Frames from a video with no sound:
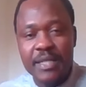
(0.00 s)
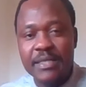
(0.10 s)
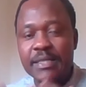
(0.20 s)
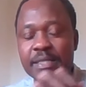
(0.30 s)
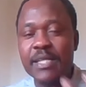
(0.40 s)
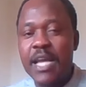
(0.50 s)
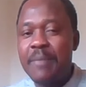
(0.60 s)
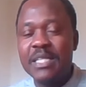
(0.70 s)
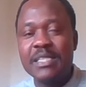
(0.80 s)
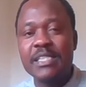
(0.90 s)

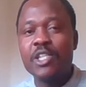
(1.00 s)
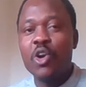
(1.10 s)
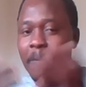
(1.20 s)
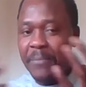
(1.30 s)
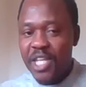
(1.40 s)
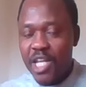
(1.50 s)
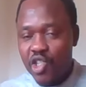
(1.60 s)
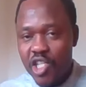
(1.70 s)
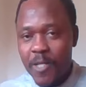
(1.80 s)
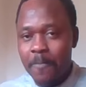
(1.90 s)
BSc, MSc, or
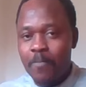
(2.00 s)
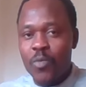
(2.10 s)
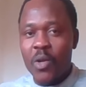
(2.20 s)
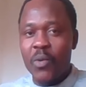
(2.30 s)
PhD.